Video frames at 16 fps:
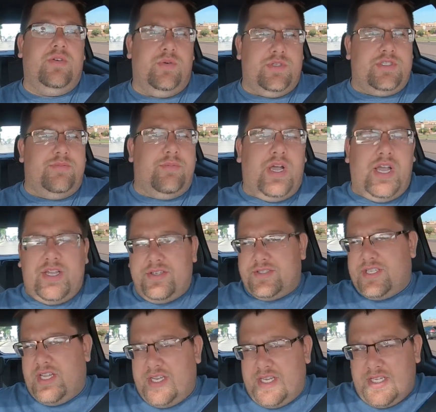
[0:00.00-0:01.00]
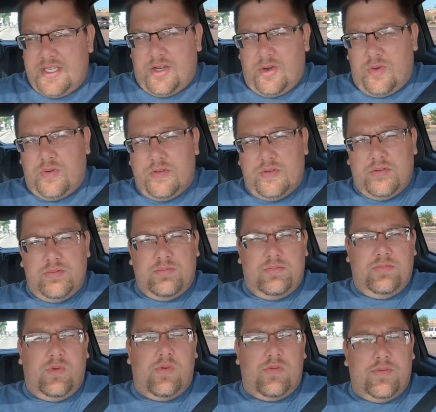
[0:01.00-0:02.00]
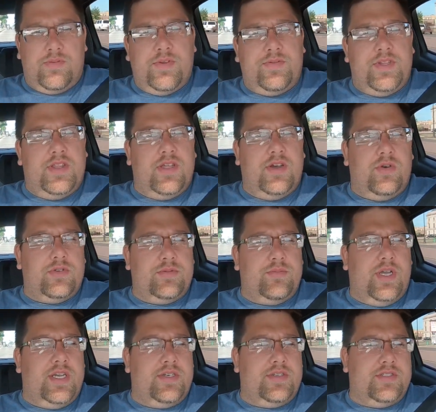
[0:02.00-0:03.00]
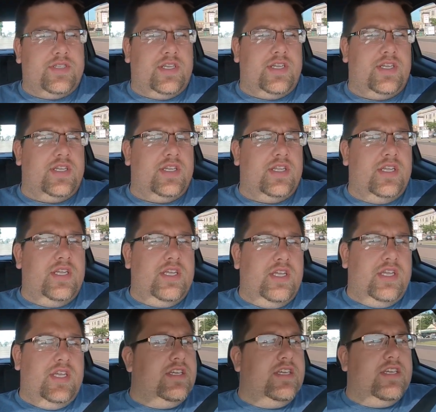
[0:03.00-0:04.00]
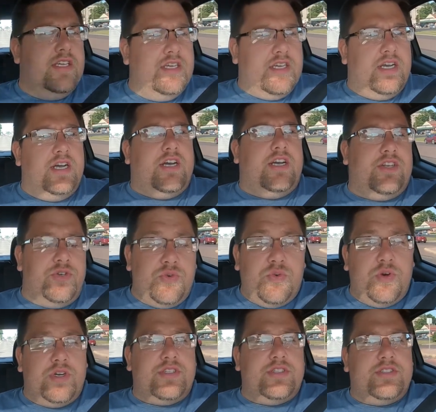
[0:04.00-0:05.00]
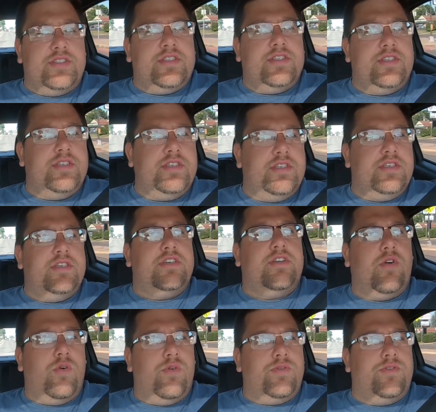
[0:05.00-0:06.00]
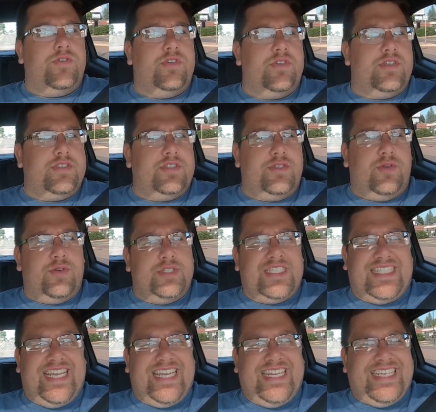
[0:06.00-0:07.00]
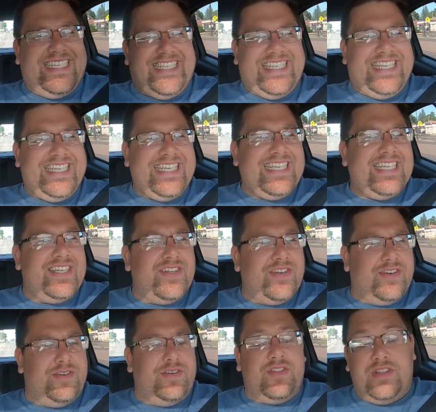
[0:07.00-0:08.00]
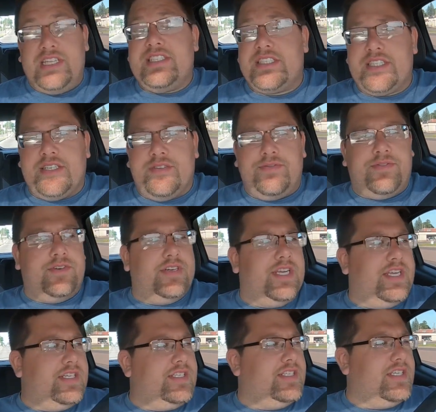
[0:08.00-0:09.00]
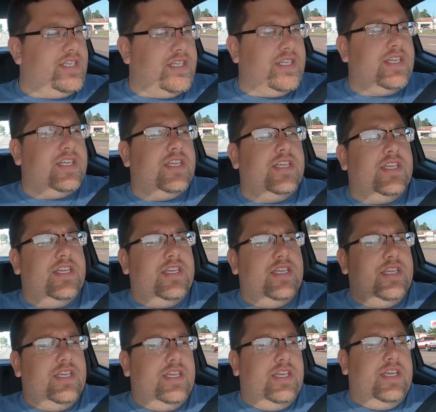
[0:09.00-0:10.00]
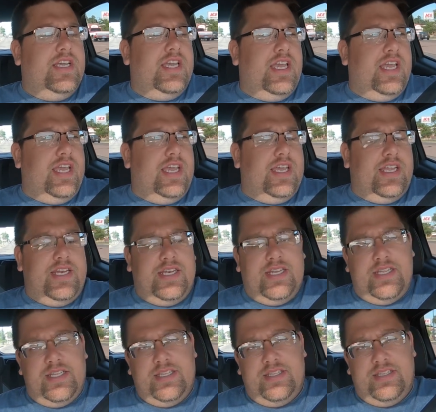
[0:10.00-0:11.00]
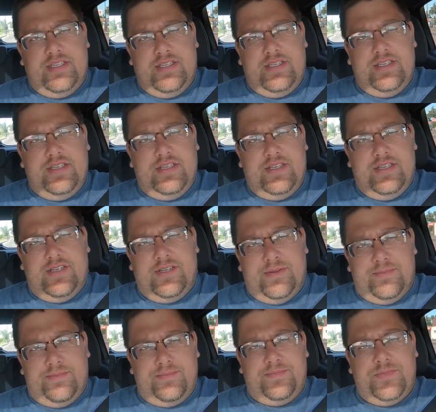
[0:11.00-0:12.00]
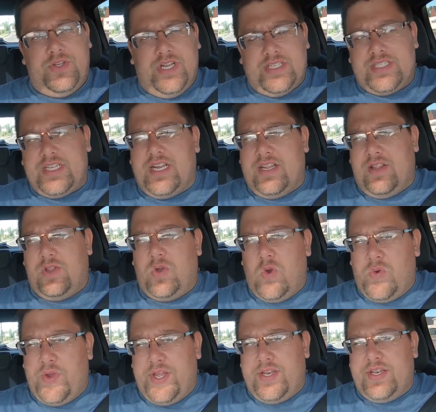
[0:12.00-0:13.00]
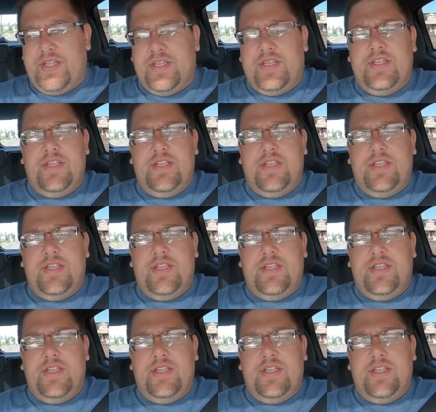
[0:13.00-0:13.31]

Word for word: with some miles on it, you know, over 50,000 miles on it. New ones go for as low as 19, or listed for 19, and yeah, that's kind of low end.